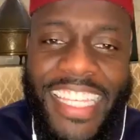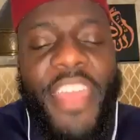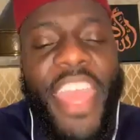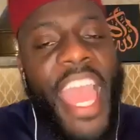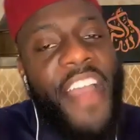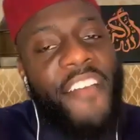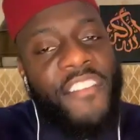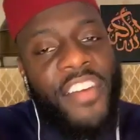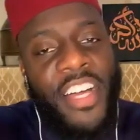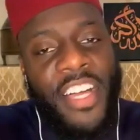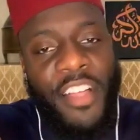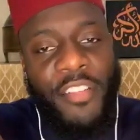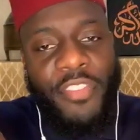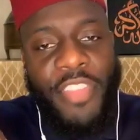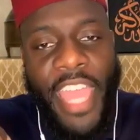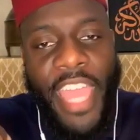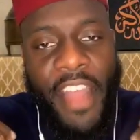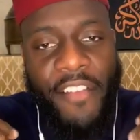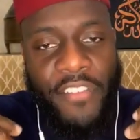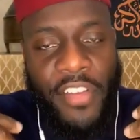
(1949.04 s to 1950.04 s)
they have a
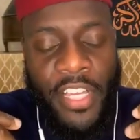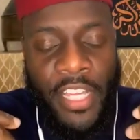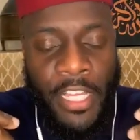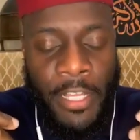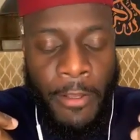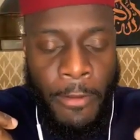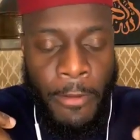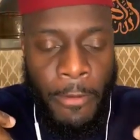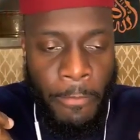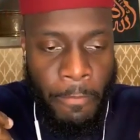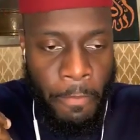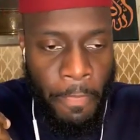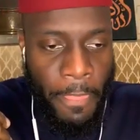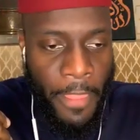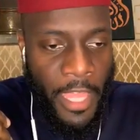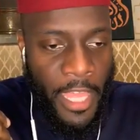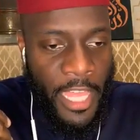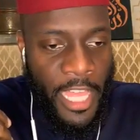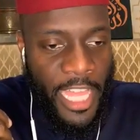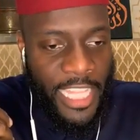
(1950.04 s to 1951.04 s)

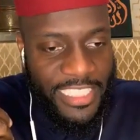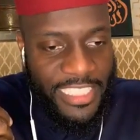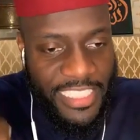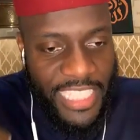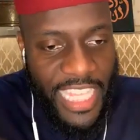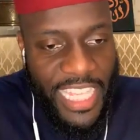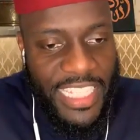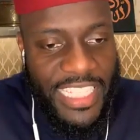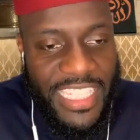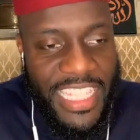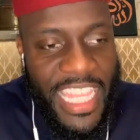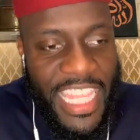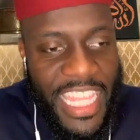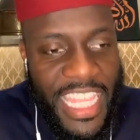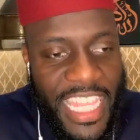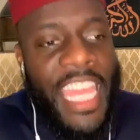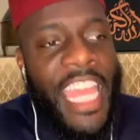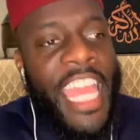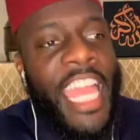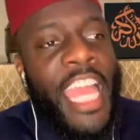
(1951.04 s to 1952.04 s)
sense
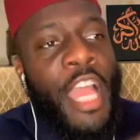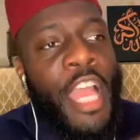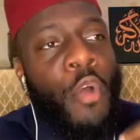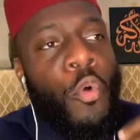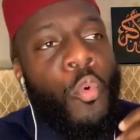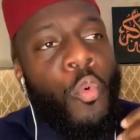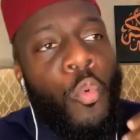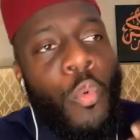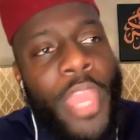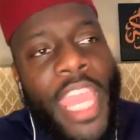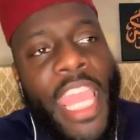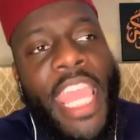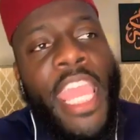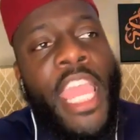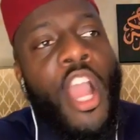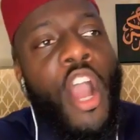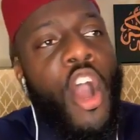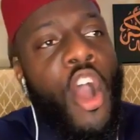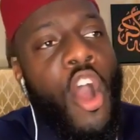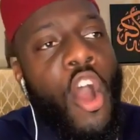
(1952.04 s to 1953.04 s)
that
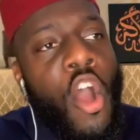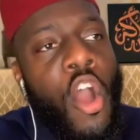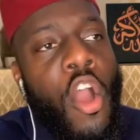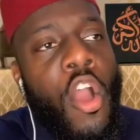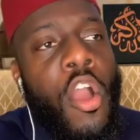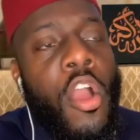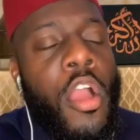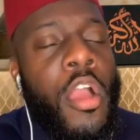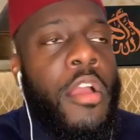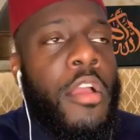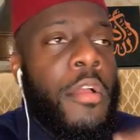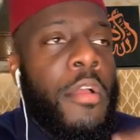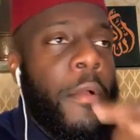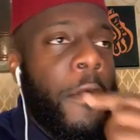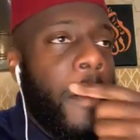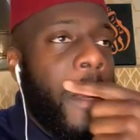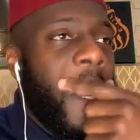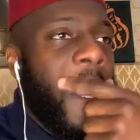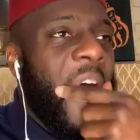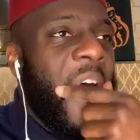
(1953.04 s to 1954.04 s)
we are
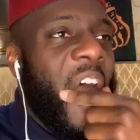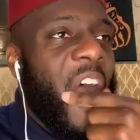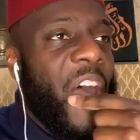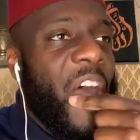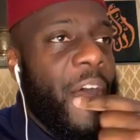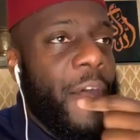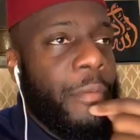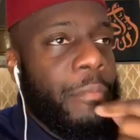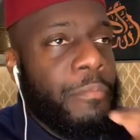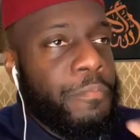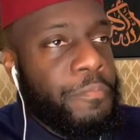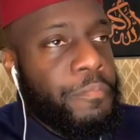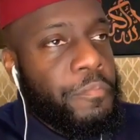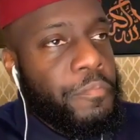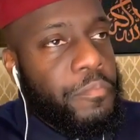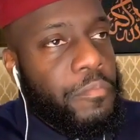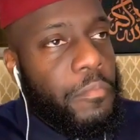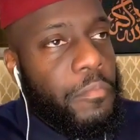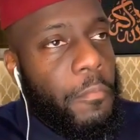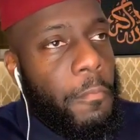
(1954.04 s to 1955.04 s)

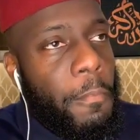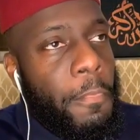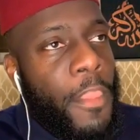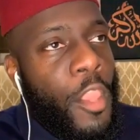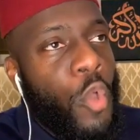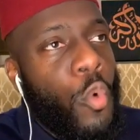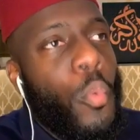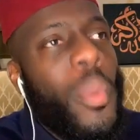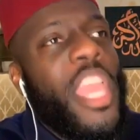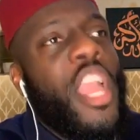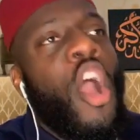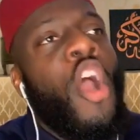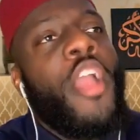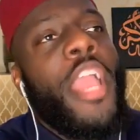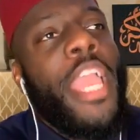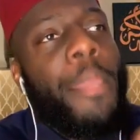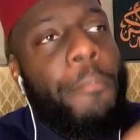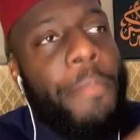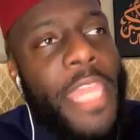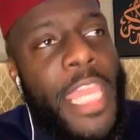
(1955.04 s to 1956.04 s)

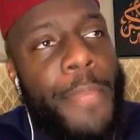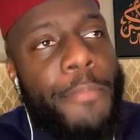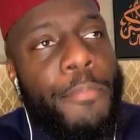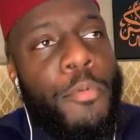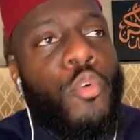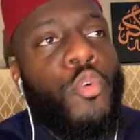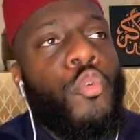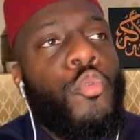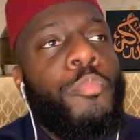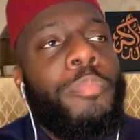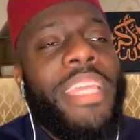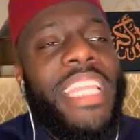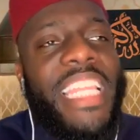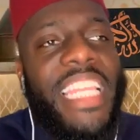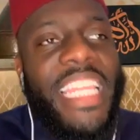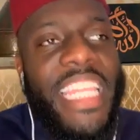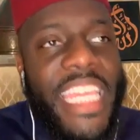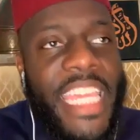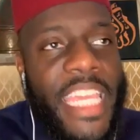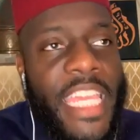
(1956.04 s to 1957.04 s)
a people who
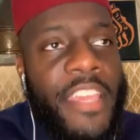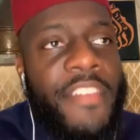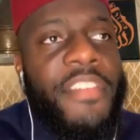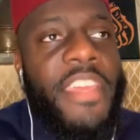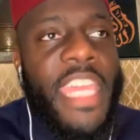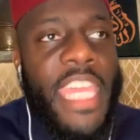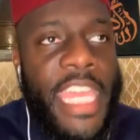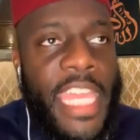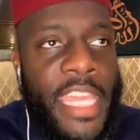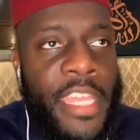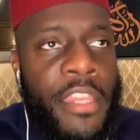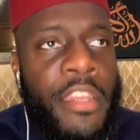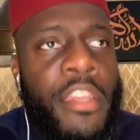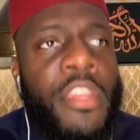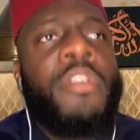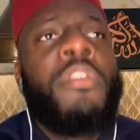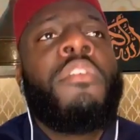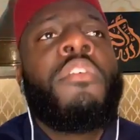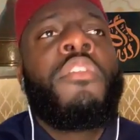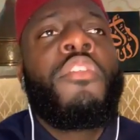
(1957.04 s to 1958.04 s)
believe in
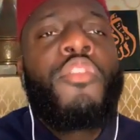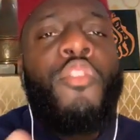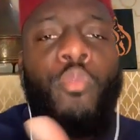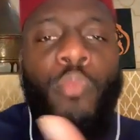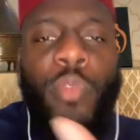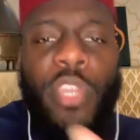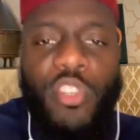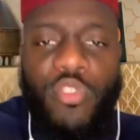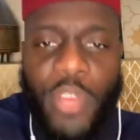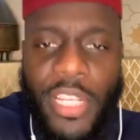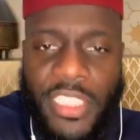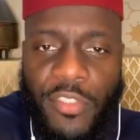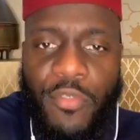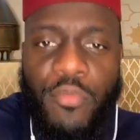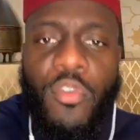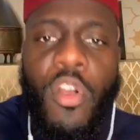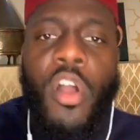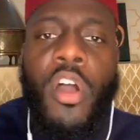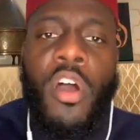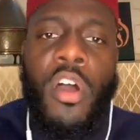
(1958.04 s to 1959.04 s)
the redress
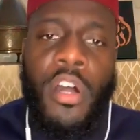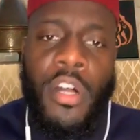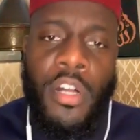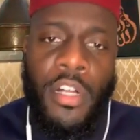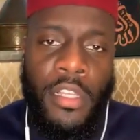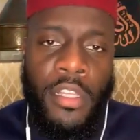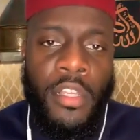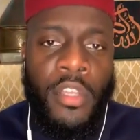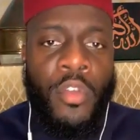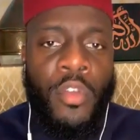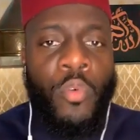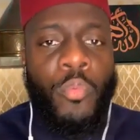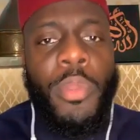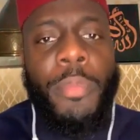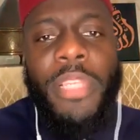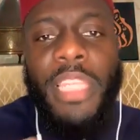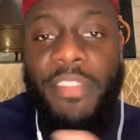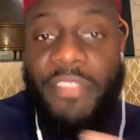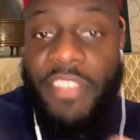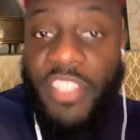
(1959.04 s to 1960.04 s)
of wrong. We
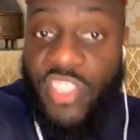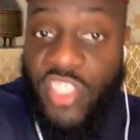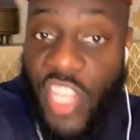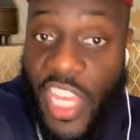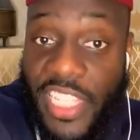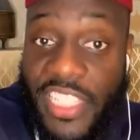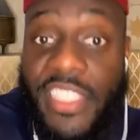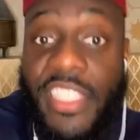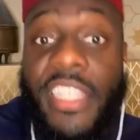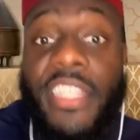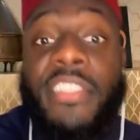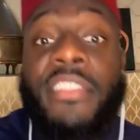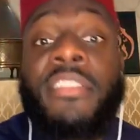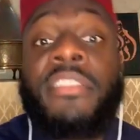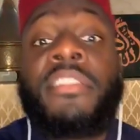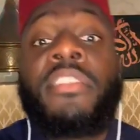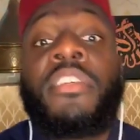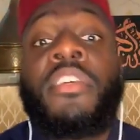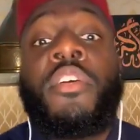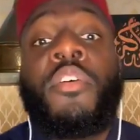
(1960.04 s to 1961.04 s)
believe in
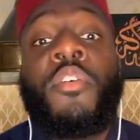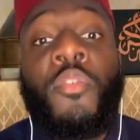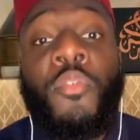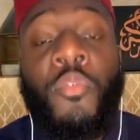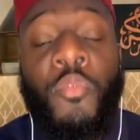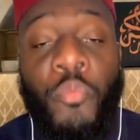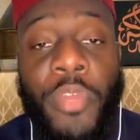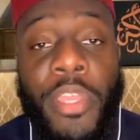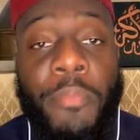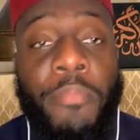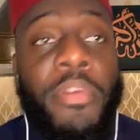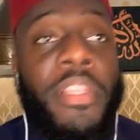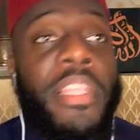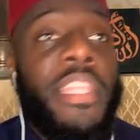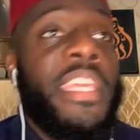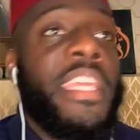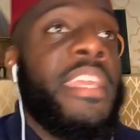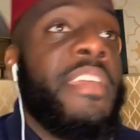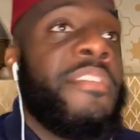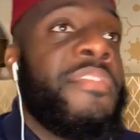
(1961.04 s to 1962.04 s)
justice. We
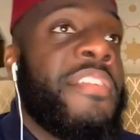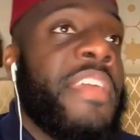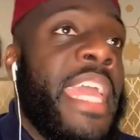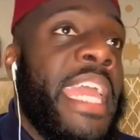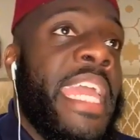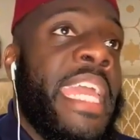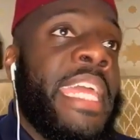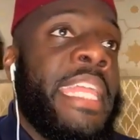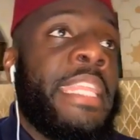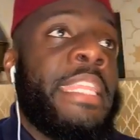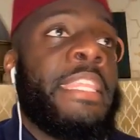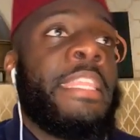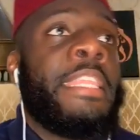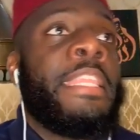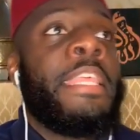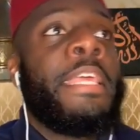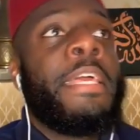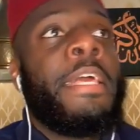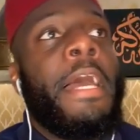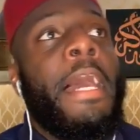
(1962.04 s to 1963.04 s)
believe in
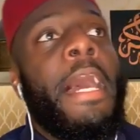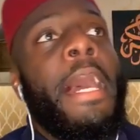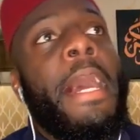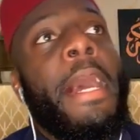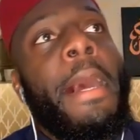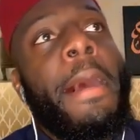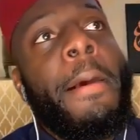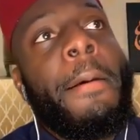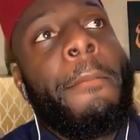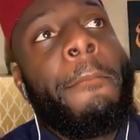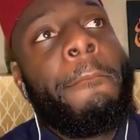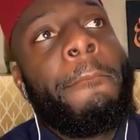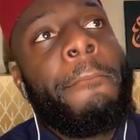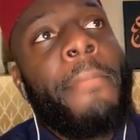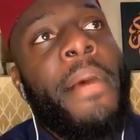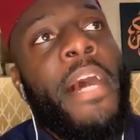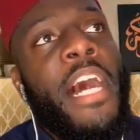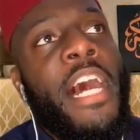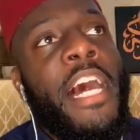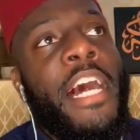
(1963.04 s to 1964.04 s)

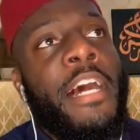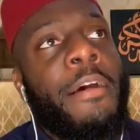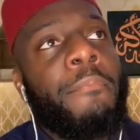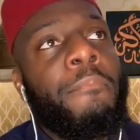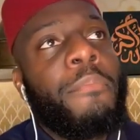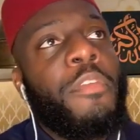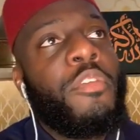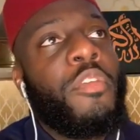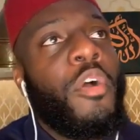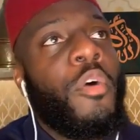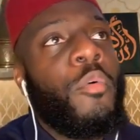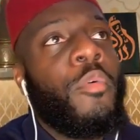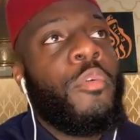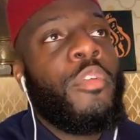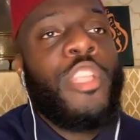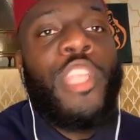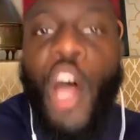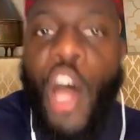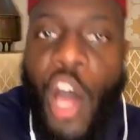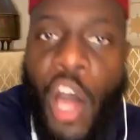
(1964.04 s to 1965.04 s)
you know,
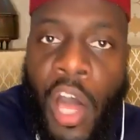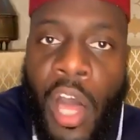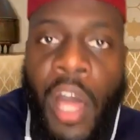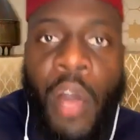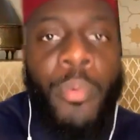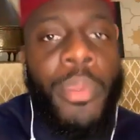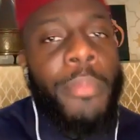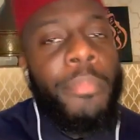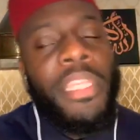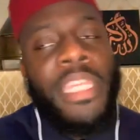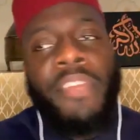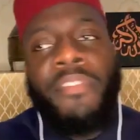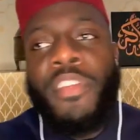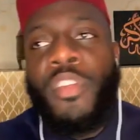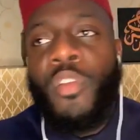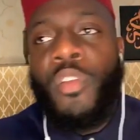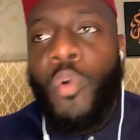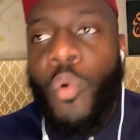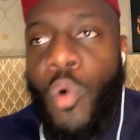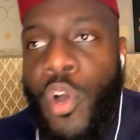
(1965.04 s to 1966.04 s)
law. We believe
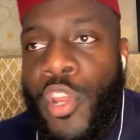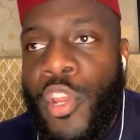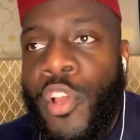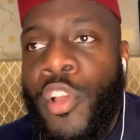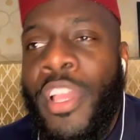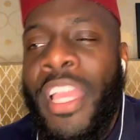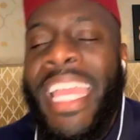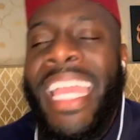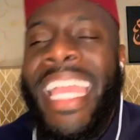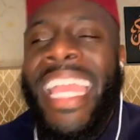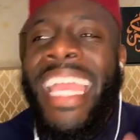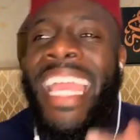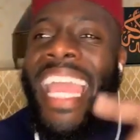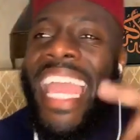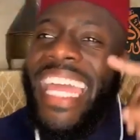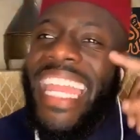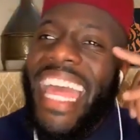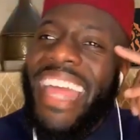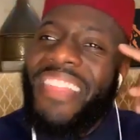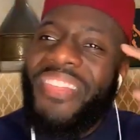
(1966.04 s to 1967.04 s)
in order.
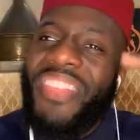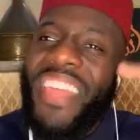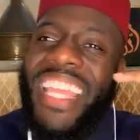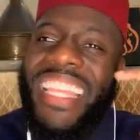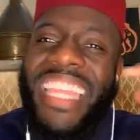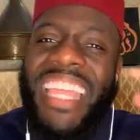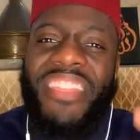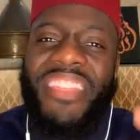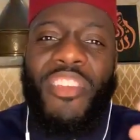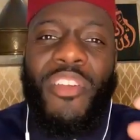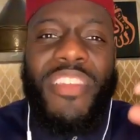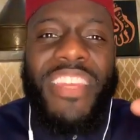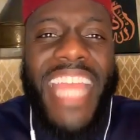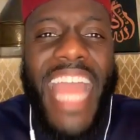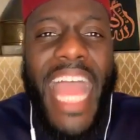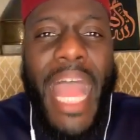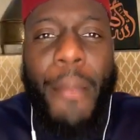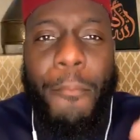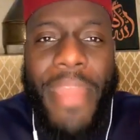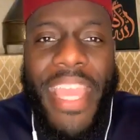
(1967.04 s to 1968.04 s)
And I think that they're
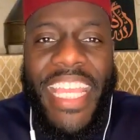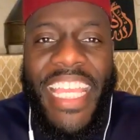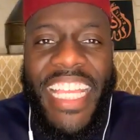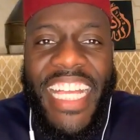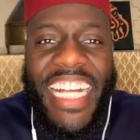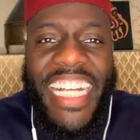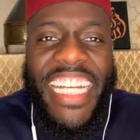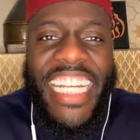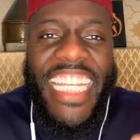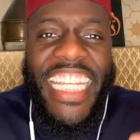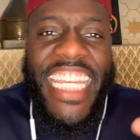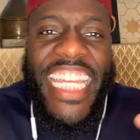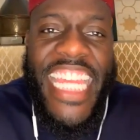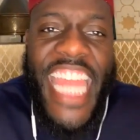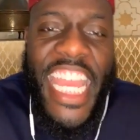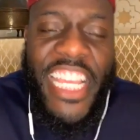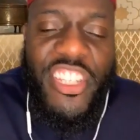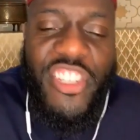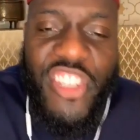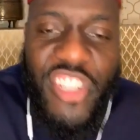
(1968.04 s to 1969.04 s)
not making a
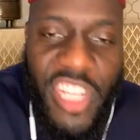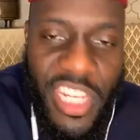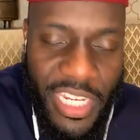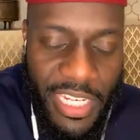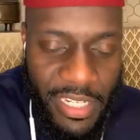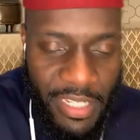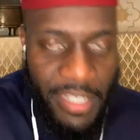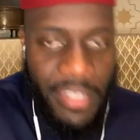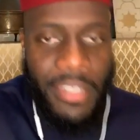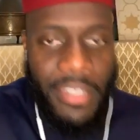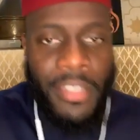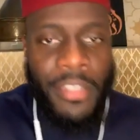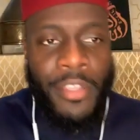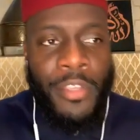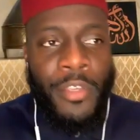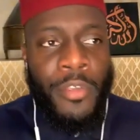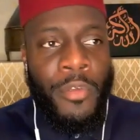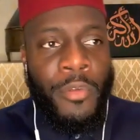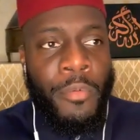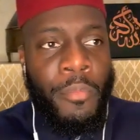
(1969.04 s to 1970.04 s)
connection
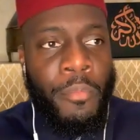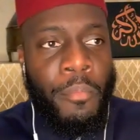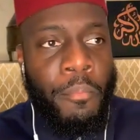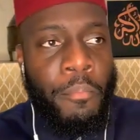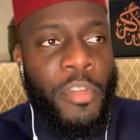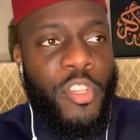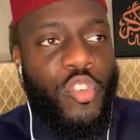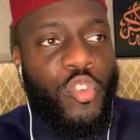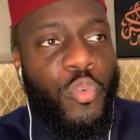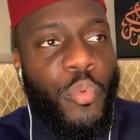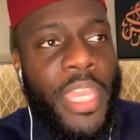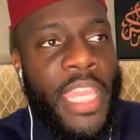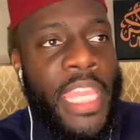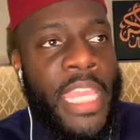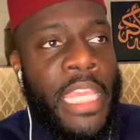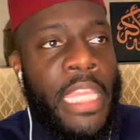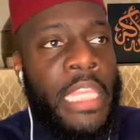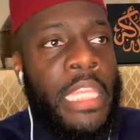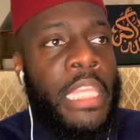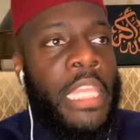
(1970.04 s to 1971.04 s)

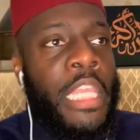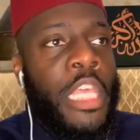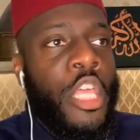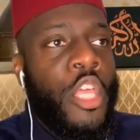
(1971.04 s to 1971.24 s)
between